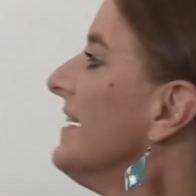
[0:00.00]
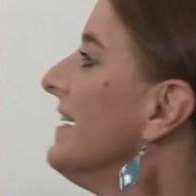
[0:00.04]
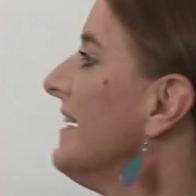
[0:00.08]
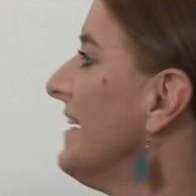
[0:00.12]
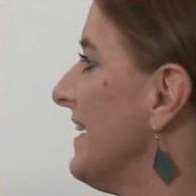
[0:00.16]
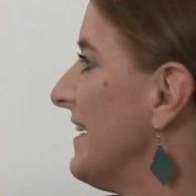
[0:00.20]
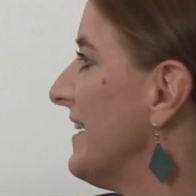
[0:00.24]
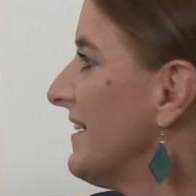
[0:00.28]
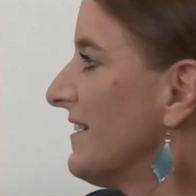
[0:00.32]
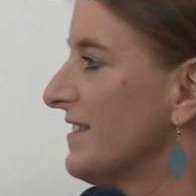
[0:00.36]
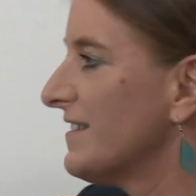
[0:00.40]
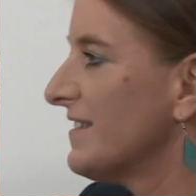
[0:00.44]

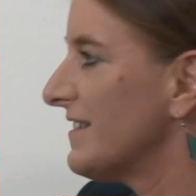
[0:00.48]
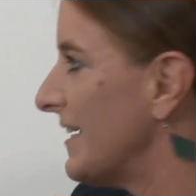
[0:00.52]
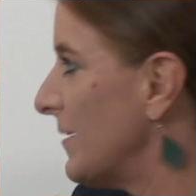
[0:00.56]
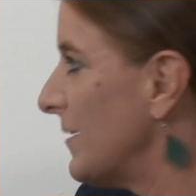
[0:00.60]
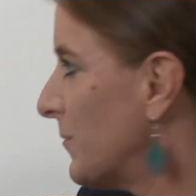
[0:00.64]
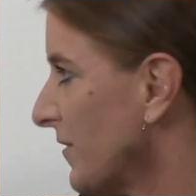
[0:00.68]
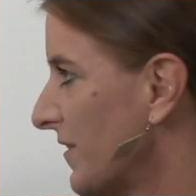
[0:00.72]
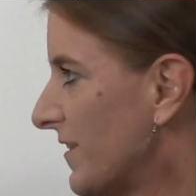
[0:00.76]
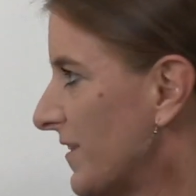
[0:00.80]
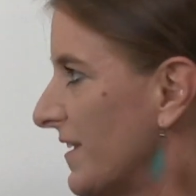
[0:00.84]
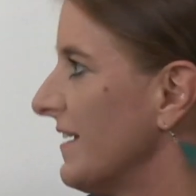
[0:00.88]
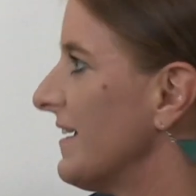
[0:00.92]
And the same
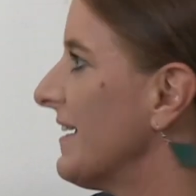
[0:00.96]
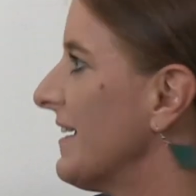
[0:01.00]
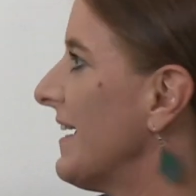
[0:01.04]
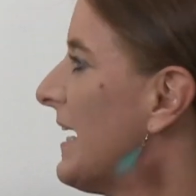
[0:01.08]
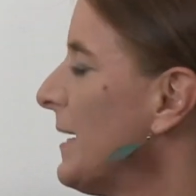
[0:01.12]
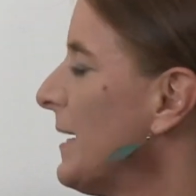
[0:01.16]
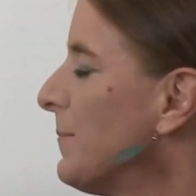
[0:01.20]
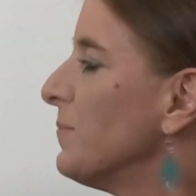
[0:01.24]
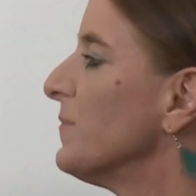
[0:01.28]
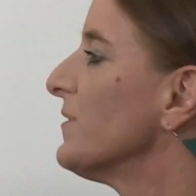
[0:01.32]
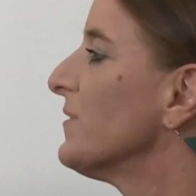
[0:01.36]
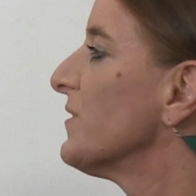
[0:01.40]
thing
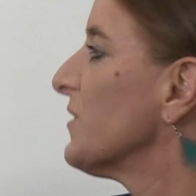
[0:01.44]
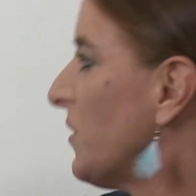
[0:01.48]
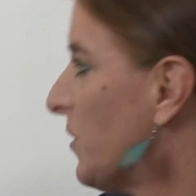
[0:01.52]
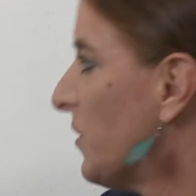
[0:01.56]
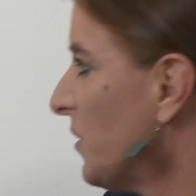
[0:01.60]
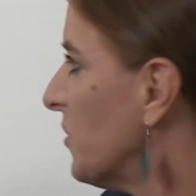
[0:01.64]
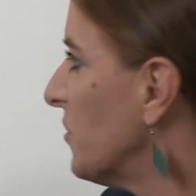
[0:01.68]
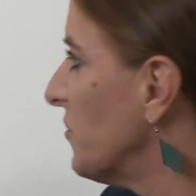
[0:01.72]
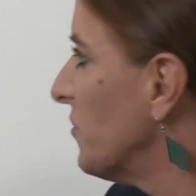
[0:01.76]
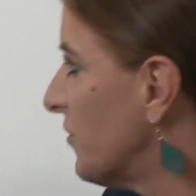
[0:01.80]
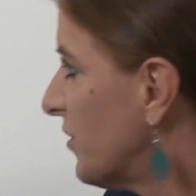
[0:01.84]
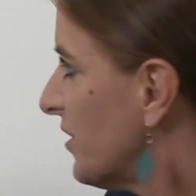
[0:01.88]
happens all
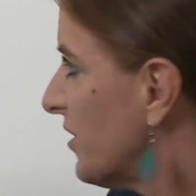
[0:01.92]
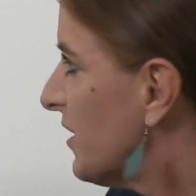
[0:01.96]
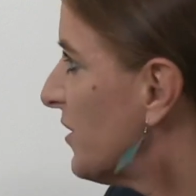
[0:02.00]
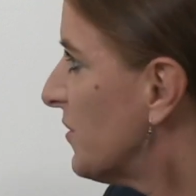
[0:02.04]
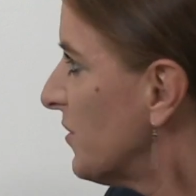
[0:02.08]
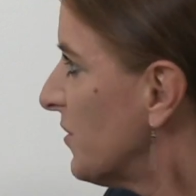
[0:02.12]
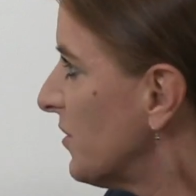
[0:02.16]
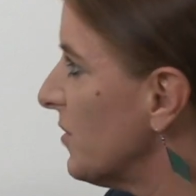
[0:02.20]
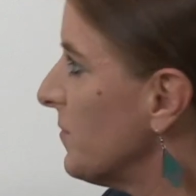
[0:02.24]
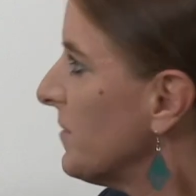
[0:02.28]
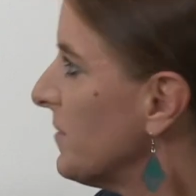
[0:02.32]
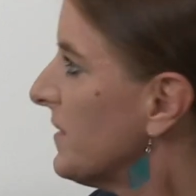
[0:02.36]
over
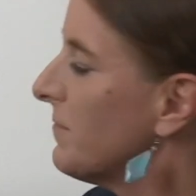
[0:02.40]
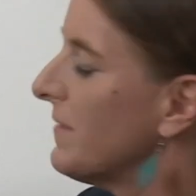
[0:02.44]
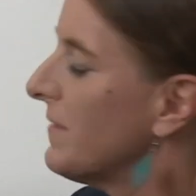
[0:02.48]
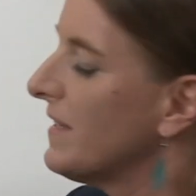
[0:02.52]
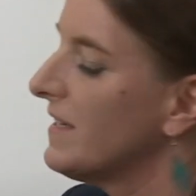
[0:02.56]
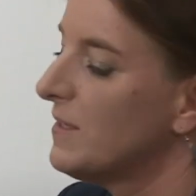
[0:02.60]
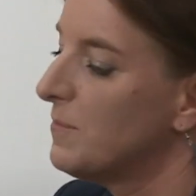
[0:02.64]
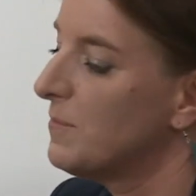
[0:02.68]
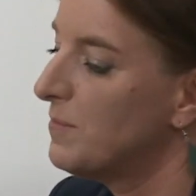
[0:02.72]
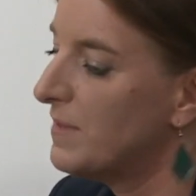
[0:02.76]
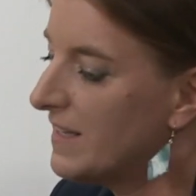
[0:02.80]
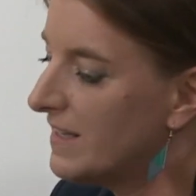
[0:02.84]
Europe in
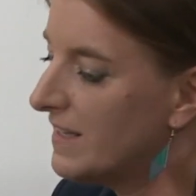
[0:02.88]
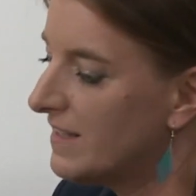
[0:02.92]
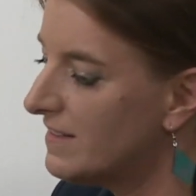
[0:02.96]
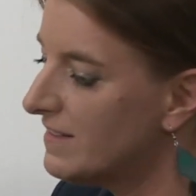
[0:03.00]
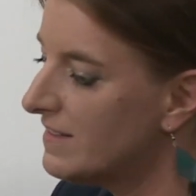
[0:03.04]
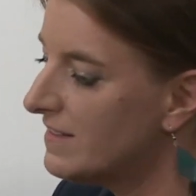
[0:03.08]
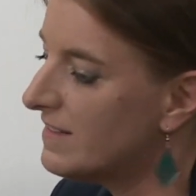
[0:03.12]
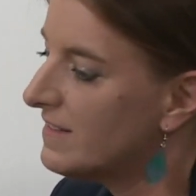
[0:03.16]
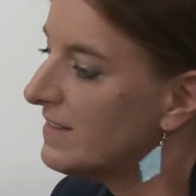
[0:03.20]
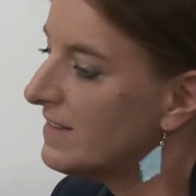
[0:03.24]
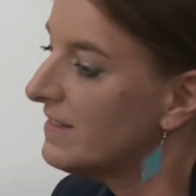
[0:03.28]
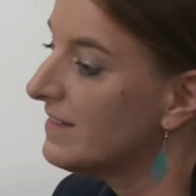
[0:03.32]
many
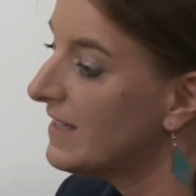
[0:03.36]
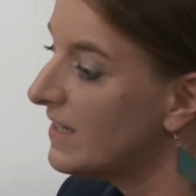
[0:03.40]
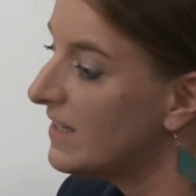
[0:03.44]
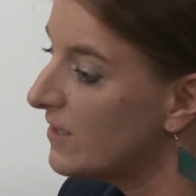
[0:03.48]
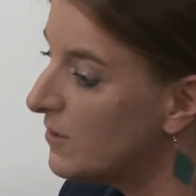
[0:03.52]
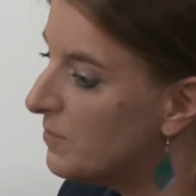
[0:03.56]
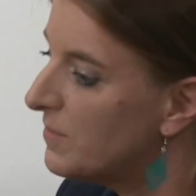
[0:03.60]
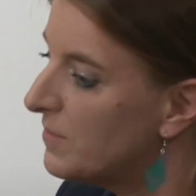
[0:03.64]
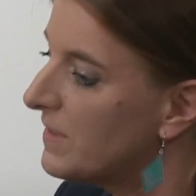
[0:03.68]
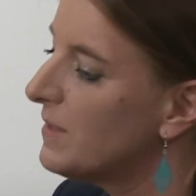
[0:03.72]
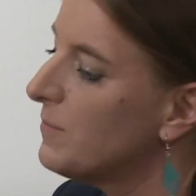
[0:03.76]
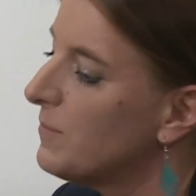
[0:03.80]
places, and
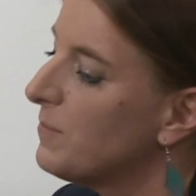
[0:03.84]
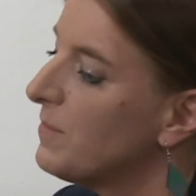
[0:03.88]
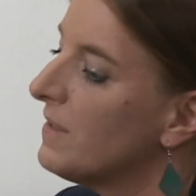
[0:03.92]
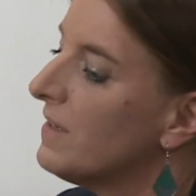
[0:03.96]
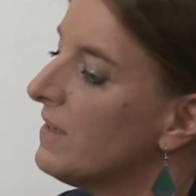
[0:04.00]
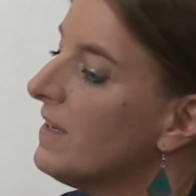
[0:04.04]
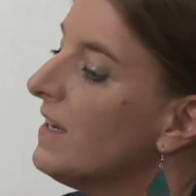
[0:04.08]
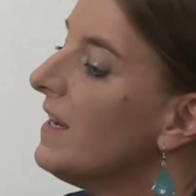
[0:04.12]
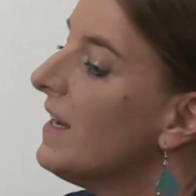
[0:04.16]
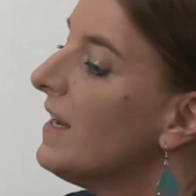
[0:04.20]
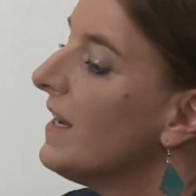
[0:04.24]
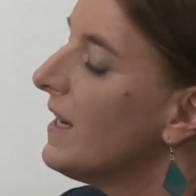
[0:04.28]
now people
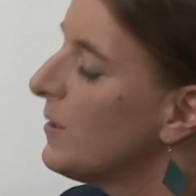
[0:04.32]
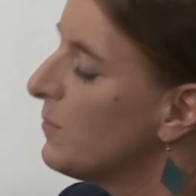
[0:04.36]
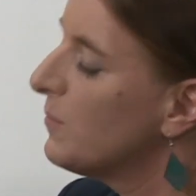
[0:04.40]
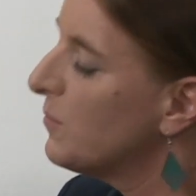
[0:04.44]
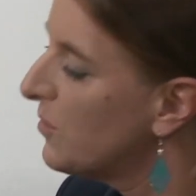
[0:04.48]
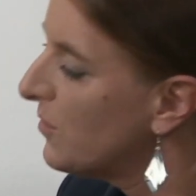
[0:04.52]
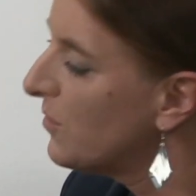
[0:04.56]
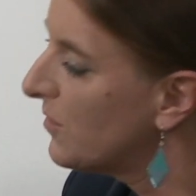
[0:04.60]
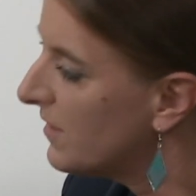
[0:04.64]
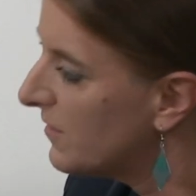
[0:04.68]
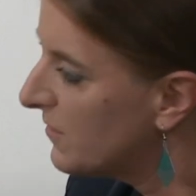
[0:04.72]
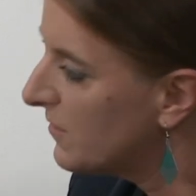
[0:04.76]
are
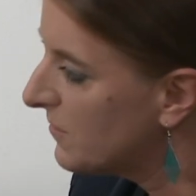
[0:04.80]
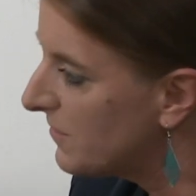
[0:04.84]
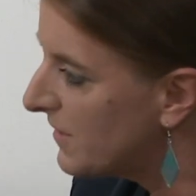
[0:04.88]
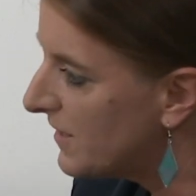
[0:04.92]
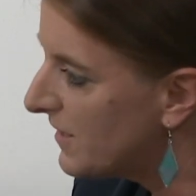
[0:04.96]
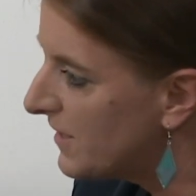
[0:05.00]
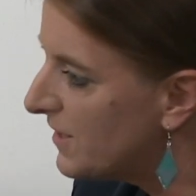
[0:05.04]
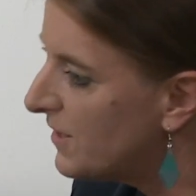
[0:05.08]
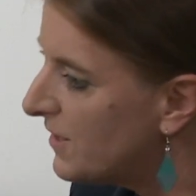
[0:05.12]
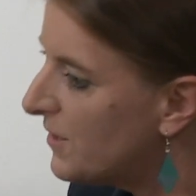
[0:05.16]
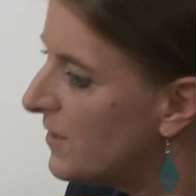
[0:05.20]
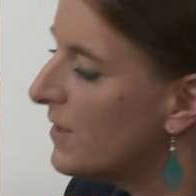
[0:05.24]
more
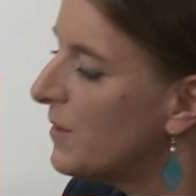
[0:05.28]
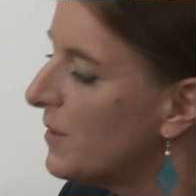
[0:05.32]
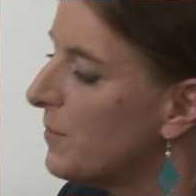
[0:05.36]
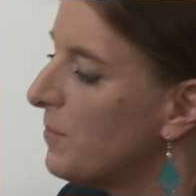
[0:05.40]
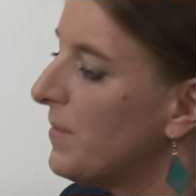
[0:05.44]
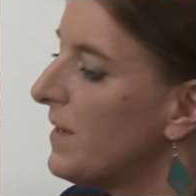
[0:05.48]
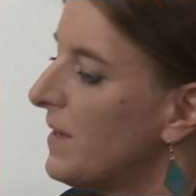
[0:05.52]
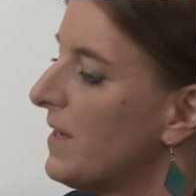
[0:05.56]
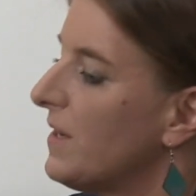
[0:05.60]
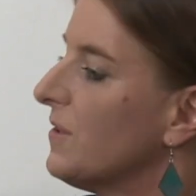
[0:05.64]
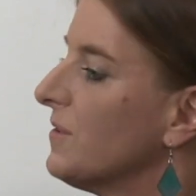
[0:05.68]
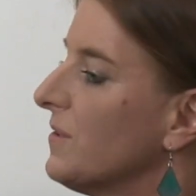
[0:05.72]
aware
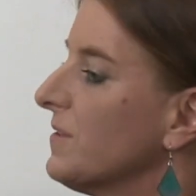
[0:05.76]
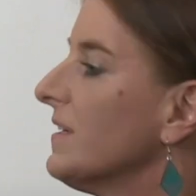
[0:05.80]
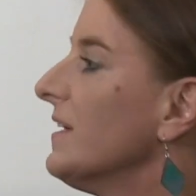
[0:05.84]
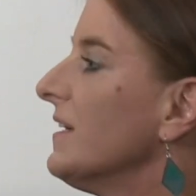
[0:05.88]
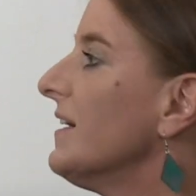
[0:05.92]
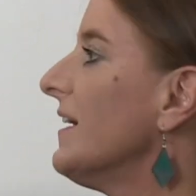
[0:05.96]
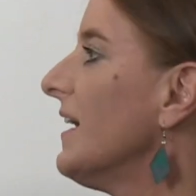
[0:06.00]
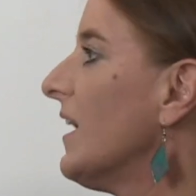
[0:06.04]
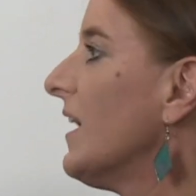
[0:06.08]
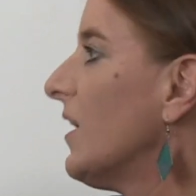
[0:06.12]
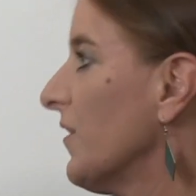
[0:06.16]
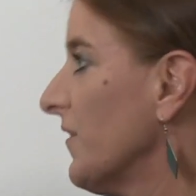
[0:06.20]
about
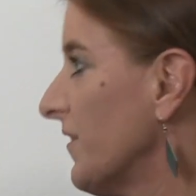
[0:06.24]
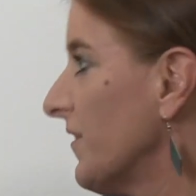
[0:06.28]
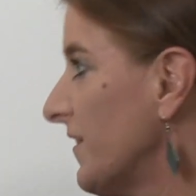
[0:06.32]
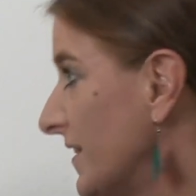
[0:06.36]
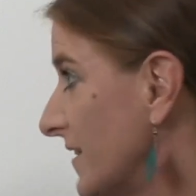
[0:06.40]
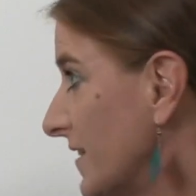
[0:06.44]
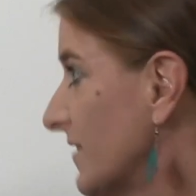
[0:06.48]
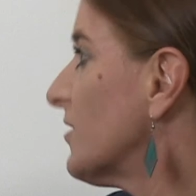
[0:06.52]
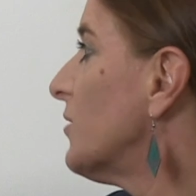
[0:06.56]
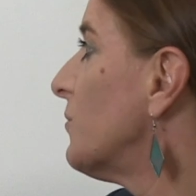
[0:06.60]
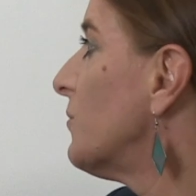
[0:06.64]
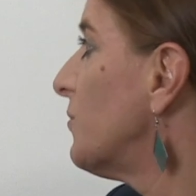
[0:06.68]
how
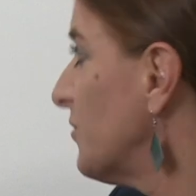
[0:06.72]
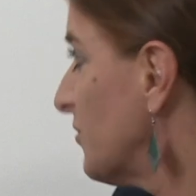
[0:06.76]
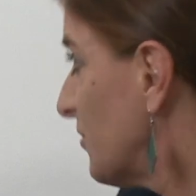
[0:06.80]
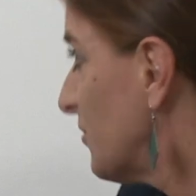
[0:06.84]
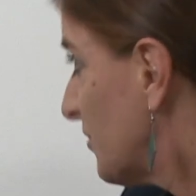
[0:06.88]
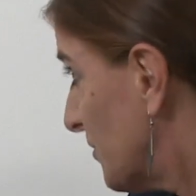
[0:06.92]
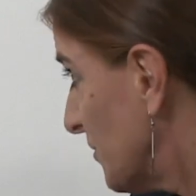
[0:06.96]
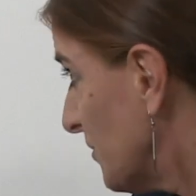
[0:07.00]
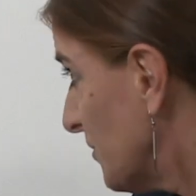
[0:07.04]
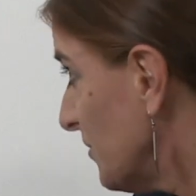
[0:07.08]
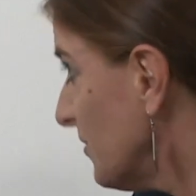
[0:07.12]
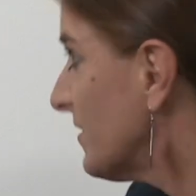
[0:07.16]
things are
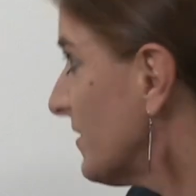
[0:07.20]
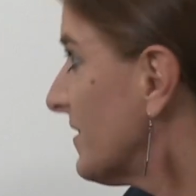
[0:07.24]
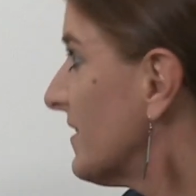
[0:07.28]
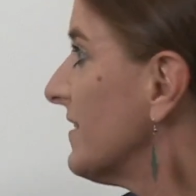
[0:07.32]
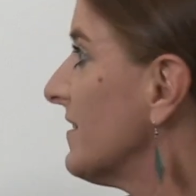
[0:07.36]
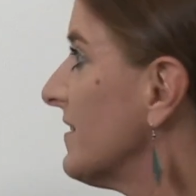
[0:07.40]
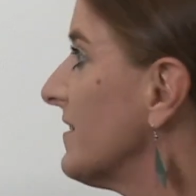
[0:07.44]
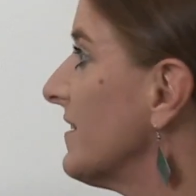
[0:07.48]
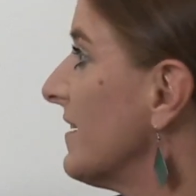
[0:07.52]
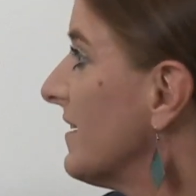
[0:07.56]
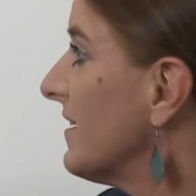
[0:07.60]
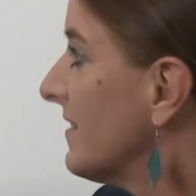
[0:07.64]
produced,
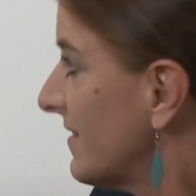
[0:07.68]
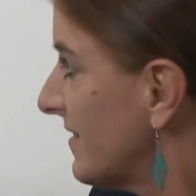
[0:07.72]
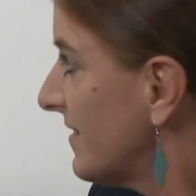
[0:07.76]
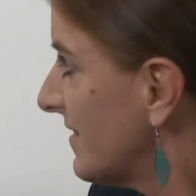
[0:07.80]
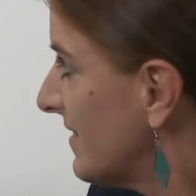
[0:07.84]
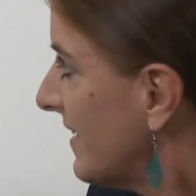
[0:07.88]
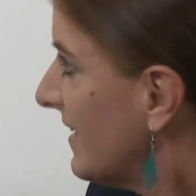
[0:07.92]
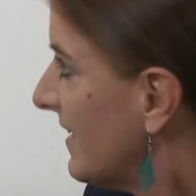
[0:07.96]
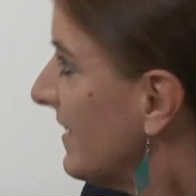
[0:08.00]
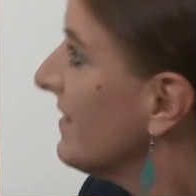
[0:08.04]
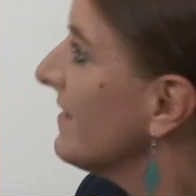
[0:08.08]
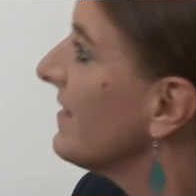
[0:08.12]
as
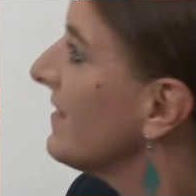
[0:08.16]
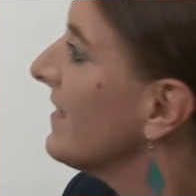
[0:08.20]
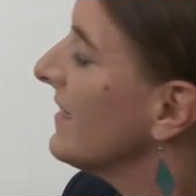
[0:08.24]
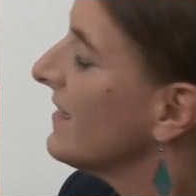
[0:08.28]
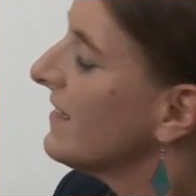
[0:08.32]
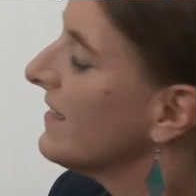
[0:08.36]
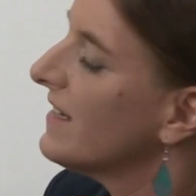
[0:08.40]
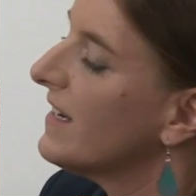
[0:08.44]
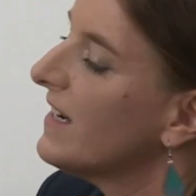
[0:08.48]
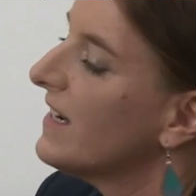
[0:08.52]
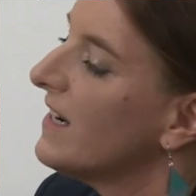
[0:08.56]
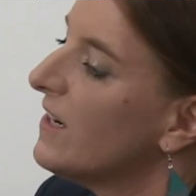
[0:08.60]
said,
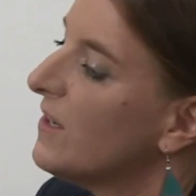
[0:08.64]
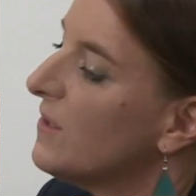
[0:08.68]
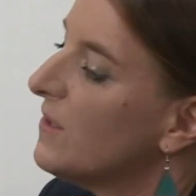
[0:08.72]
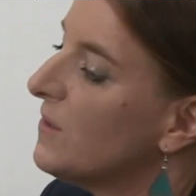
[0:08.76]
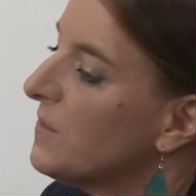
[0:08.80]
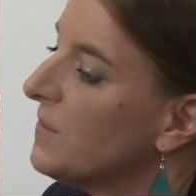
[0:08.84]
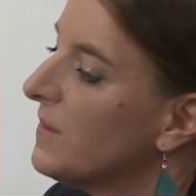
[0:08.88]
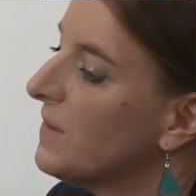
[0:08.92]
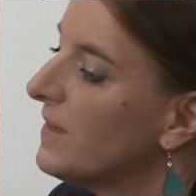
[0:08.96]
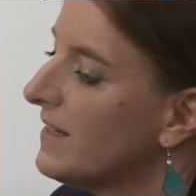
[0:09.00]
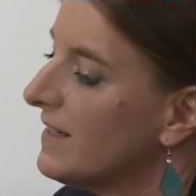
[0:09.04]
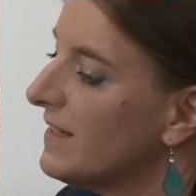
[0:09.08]
and
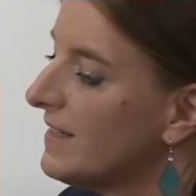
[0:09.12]
how